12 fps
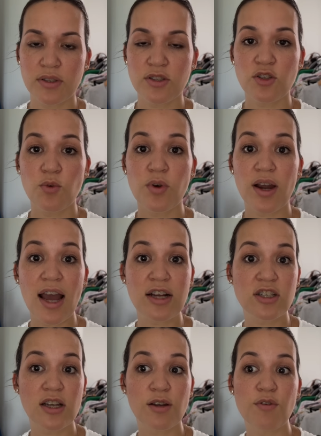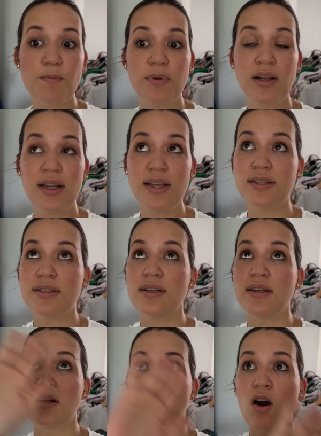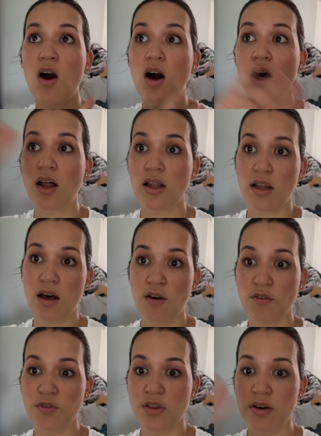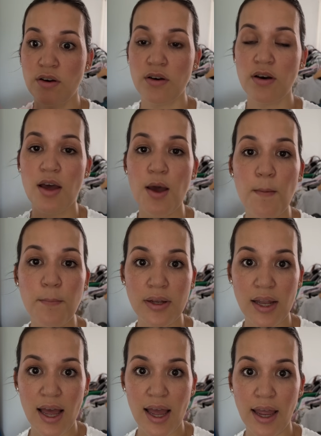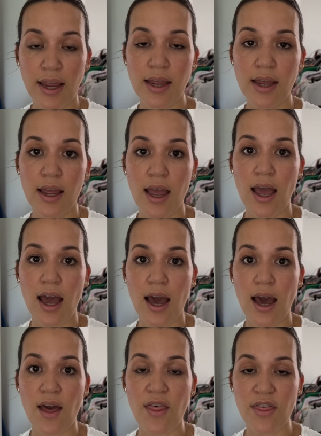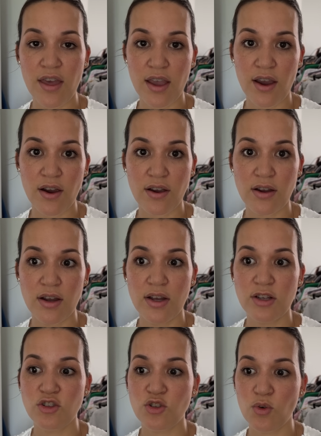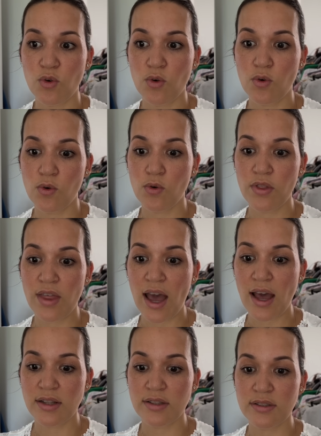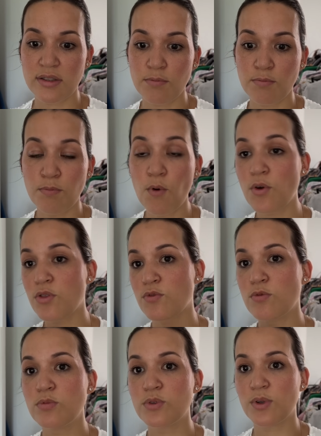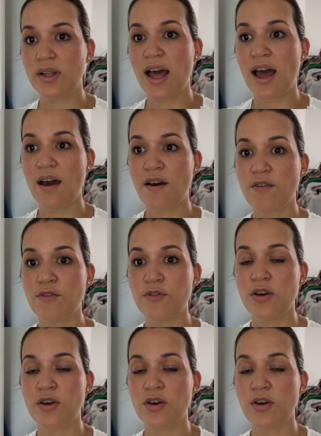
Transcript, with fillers: So we're actually replacing all of the ply there so that both rooms will have